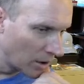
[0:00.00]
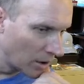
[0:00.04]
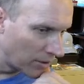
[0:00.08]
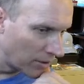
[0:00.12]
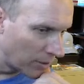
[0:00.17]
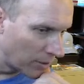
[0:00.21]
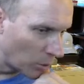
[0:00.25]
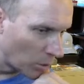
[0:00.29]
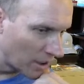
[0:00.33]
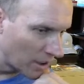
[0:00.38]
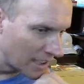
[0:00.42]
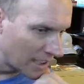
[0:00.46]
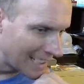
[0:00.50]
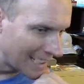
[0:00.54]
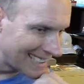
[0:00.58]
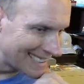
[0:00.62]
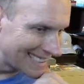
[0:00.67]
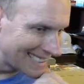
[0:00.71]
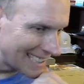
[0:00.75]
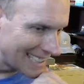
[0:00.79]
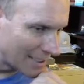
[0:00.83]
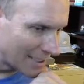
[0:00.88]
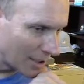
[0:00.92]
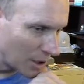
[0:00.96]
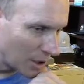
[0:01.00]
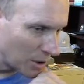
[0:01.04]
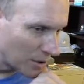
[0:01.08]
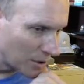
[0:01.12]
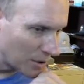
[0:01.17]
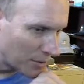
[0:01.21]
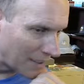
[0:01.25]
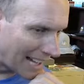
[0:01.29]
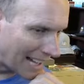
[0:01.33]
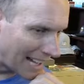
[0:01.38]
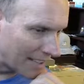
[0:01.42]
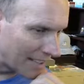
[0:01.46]
4050,
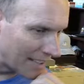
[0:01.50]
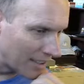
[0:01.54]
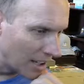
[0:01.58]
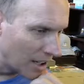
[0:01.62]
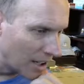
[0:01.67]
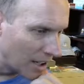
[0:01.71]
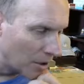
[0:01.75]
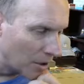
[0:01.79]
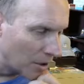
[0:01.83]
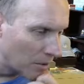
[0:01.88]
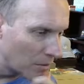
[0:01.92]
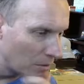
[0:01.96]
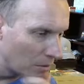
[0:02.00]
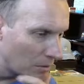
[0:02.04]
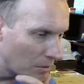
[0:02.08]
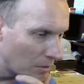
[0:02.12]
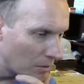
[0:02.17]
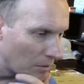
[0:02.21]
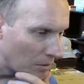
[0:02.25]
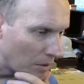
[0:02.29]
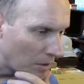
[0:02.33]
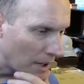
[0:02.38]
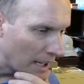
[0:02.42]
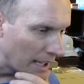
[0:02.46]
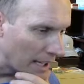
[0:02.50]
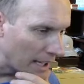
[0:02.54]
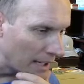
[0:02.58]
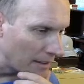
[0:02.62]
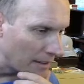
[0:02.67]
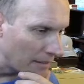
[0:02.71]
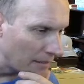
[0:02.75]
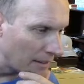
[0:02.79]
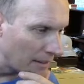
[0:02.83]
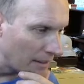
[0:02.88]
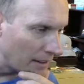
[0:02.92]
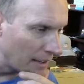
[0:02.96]
right?
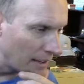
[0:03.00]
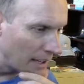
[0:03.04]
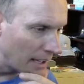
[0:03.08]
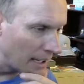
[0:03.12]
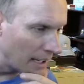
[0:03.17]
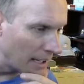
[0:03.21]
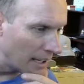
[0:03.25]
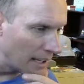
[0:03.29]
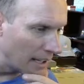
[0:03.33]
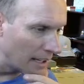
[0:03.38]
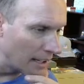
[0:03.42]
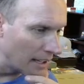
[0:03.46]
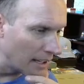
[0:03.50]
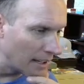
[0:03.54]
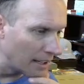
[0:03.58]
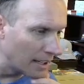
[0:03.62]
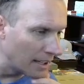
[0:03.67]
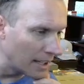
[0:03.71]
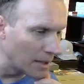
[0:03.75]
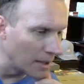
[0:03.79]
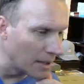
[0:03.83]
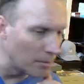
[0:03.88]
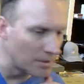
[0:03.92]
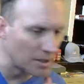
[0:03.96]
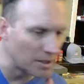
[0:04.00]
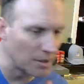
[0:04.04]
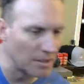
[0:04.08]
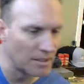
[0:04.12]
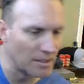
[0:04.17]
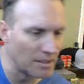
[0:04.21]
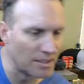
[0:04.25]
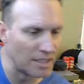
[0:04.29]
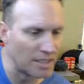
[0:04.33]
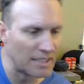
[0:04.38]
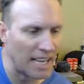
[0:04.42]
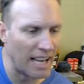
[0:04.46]
And so
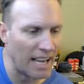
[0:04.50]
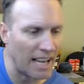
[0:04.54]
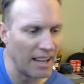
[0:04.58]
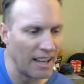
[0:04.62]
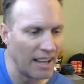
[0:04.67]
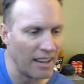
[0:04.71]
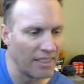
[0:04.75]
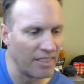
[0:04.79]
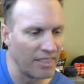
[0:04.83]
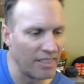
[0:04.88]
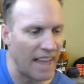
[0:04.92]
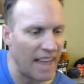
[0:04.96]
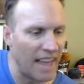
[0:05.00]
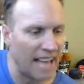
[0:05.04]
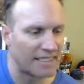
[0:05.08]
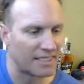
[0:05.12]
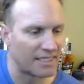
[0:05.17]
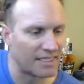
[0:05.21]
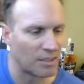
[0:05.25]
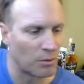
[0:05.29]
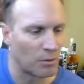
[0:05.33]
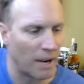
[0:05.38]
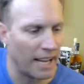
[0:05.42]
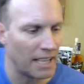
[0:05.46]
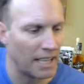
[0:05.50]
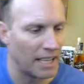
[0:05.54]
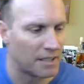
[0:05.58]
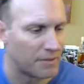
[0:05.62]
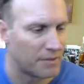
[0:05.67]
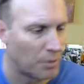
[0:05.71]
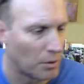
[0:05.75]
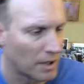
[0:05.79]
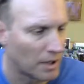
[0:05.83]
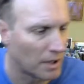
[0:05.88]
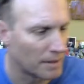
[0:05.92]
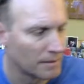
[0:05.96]
that's the range
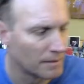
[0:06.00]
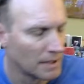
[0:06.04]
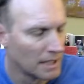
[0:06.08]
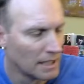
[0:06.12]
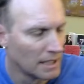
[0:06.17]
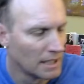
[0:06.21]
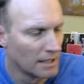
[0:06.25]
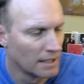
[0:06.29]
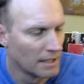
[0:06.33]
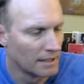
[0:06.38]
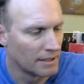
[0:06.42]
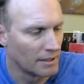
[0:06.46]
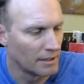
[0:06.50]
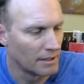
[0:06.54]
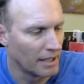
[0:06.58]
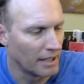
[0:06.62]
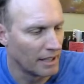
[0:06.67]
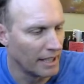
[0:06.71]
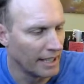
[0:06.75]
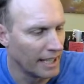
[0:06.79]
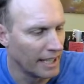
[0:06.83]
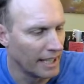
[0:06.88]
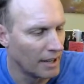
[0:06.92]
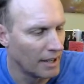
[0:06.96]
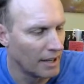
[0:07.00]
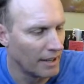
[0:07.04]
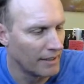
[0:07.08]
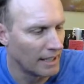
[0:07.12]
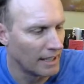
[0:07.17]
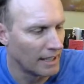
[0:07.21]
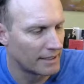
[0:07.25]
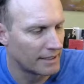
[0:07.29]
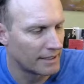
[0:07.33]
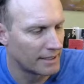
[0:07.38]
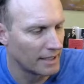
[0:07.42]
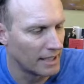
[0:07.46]
for it. So there you go.
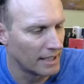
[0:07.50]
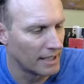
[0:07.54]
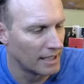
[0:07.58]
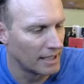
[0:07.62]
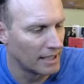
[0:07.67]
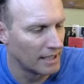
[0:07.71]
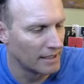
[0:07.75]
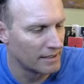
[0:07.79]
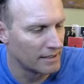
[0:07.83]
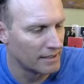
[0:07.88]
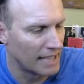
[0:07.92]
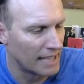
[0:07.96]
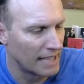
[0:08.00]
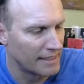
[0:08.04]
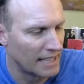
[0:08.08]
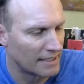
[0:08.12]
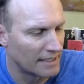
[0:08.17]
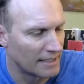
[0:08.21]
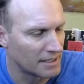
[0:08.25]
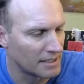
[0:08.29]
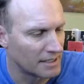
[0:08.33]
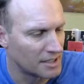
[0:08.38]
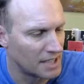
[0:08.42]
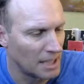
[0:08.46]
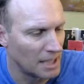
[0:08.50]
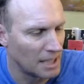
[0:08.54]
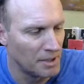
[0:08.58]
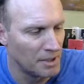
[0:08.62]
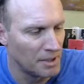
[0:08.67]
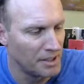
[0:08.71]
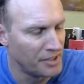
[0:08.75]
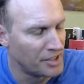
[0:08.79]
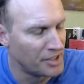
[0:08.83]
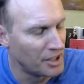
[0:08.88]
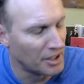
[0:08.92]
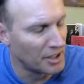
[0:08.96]
That's the sheep.
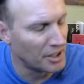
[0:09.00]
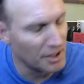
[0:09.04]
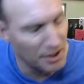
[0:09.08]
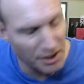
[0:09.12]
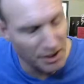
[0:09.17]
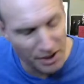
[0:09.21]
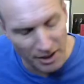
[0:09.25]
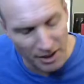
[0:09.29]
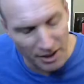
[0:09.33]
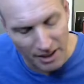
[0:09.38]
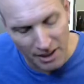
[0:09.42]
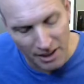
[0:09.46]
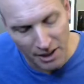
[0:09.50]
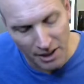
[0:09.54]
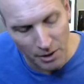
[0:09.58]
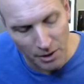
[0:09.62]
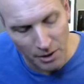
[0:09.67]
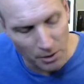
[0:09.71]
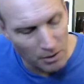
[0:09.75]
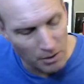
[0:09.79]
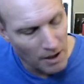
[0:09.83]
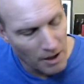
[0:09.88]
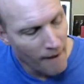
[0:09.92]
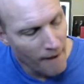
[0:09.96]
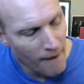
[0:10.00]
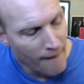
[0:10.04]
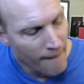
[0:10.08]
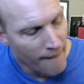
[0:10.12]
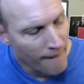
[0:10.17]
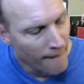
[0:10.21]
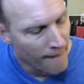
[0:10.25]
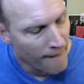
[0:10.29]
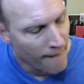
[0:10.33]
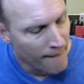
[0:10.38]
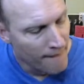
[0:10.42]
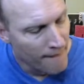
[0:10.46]
You can do.
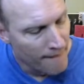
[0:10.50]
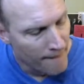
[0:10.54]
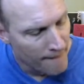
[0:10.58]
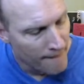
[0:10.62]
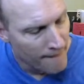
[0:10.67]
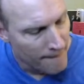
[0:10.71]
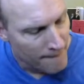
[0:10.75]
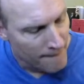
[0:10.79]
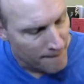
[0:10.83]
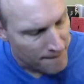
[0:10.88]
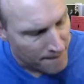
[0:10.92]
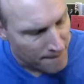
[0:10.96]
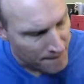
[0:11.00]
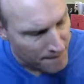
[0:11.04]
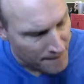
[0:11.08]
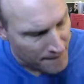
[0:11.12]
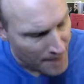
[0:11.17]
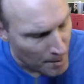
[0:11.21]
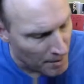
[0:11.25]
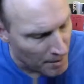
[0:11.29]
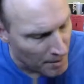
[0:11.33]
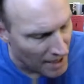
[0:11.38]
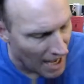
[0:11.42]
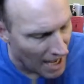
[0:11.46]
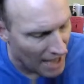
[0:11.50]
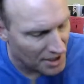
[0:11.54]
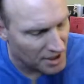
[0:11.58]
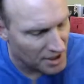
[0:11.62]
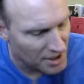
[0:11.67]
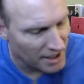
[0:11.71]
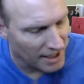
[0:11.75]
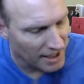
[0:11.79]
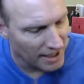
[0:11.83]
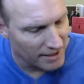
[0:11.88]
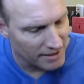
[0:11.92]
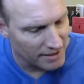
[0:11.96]
Fibonacci
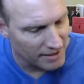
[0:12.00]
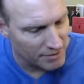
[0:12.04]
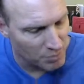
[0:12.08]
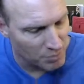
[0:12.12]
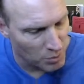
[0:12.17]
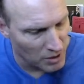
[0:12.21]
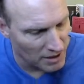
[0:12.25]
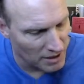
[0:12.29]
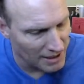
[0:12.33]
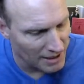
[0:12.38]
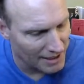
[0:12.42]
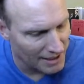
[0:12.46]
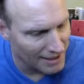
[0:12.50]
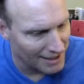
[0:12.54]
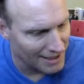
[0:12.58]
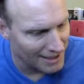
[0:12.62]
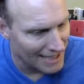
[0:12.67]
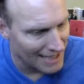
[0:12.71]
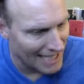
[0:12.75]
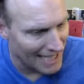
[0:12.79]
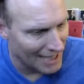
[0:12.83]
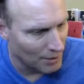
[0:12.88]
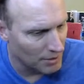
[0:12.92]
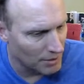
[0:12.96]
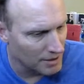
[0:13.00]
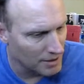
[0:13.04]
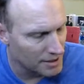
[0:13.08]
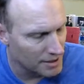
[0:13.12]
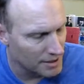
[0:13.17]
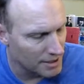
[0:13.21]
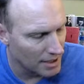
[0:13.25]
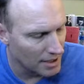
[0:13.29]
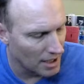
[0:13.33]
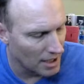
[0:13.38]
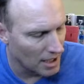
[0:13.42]
is really the language.